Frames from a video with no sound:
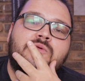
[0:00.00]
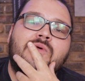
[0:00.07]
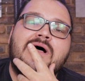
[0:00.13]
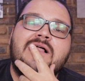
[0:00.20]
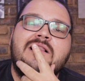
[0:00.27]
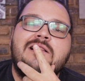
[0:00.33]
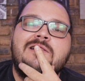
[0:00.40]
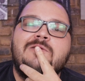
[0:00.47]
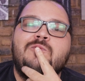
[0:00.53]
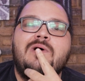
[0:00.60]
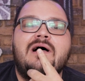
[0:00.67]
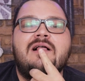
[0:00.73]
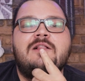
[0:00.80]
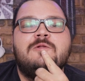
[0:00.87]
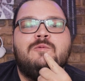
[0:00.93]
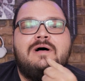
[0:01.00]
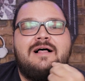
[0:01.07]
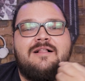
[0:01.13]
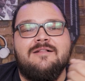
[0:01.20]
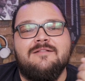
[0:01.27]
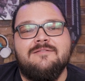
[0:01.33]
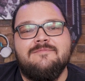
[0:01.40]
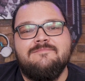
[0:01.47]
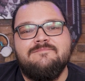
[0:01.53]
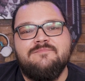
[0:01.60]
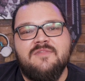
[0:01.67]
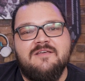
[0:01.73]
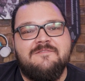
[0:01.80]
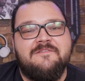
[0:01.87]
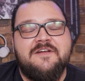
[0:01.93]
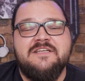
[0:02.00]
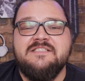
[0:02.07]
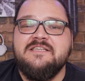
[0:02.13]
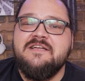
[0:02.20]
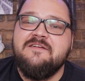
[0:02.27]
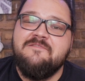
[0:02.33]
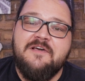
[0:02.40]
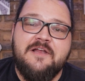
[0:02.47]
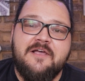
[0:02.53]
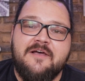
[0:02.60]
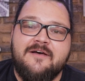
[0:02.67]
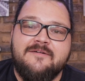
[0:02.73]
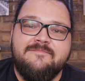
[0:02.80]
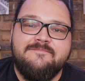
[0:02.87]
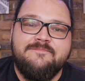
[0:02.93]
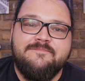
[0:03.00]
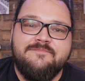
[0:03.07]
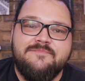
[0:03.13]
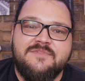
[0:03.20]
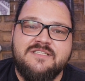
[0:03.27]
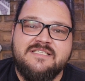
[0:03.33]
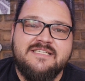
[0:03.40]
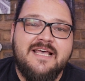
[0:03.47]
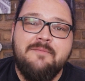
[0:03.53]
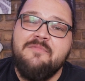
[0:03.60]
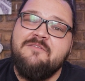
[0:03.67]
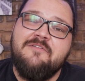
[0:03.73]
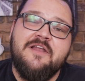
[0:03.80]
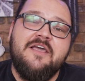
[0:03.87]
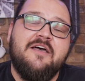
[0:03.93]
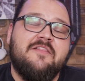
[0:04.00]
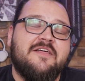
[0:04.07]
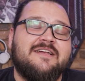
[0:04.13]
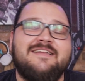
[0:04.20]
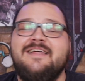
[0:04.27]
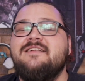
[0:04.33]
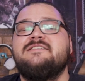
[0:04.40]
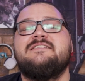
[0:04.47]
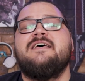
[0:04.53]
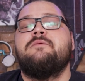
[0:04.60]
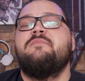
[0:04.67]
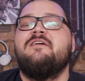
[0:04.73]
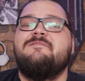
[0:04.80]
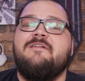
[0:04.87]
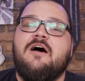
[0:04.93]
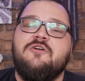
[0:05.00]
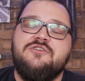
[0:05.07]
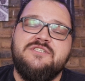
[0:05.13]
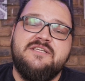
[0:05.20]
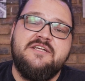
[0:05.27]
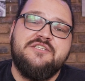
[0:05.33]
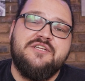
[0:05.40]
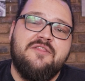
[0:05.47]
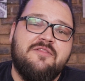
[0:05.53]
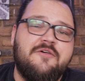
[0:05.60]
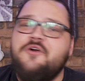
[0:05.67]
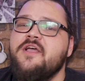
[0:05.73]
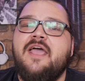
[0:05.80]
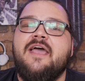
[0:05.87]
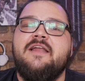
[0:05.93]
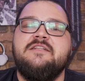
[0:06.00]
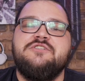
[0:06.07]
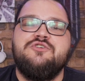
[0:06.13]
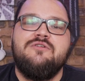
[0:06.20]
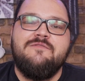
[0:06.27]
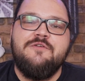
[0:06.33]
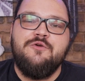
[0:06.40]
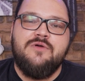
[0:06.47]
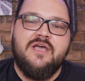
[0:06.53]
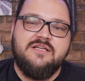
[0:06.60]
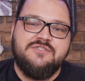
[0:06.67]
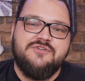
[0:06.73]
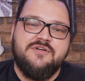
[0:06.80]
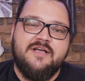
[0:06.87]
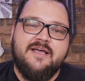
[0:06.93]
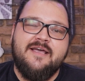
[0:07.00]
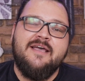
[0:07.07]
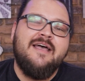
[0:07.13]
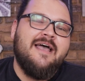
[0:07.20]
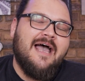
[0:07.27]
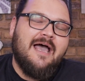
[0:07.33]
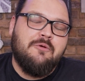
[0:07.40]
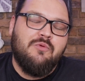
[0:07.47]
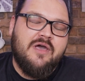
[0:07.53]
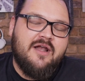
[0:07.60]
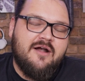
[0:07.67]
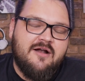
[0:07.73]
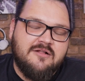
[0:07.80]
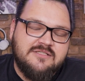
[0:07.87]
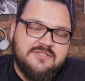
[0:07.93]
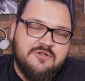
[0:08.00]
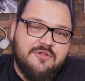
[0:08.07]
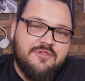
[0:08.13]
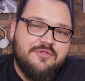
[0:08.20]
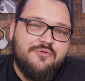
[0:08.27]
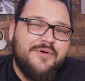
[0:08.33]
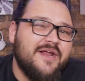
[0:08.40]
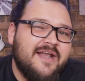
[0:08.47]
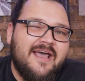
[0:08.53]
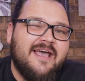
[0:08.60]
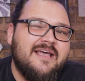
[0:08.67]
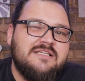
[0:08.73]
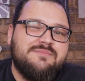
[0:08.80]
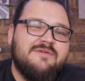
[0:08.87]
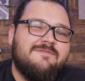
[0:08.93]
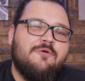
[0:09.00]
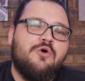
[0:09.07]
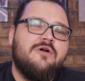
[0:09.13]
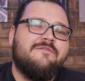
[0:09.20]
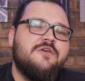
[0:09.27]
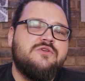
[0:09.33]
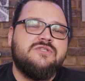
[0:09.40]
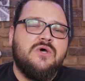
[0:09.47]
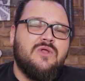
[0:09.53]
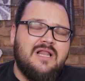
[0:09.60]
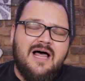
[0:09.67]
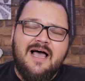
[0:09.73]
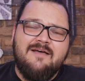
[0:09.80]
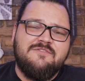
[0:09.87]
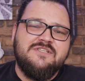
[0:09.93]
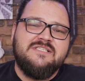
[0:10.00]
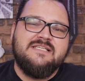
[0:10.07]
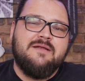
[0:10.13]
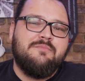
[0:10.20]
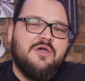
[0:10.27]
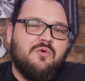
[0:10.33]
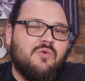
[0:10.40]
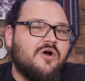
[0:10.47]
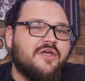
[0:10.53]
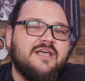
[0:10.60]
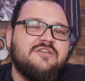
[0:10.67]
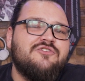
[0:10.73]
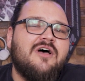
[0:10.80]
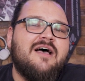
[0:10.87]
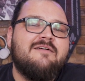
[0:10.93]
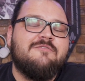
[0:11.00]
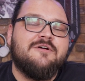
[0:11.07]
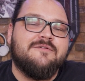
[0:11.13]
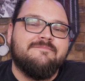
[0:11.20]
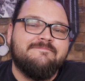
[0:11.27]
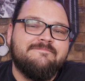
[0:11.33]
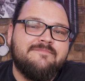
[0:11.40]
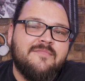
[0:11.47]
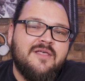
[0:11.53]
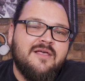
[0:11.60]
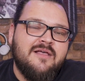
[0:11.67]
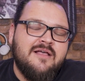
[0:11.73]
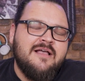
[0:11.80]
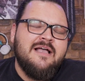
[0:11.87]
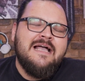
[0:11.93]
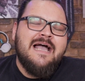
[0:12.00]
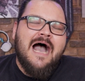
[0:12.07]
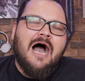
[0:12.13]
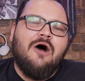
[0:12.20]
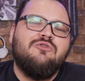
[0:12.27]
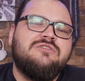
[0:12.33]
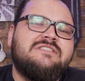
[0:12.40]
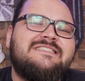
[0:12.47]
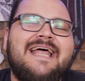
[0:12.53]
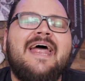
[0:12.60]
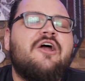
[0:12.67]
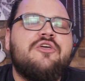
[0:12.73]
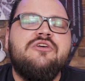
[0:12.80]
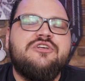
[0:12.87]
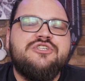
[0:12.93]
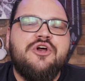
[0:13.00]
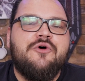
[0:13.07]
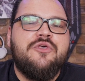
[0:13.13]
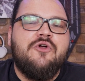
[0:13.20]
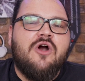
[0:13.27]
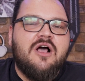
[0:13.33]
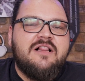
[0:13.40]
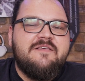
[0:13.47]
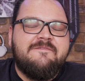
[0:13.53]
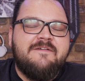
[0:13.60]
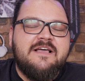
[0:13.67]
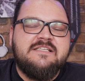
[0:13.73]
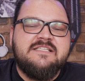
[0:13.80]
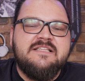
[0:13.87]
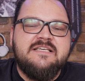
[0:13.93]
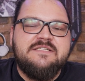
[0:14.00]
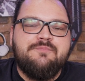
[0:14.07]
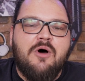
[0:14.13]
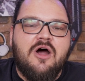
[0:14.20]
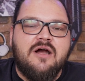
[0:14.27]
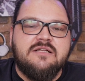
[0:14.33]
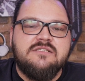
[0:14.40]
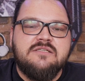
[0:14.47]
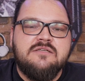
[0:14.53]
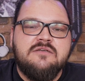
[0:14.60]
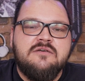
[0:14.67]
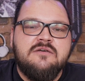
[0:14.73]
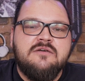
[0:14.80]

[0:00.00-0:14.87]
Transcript: Well, well, well, if it isn't Nvidia. The same Nvidia that didn't send me a Founders Edition 3080 to review yesterday and waited until 3 days before reviews go live to send me a working driver. How dare you show your ugly face in these parts?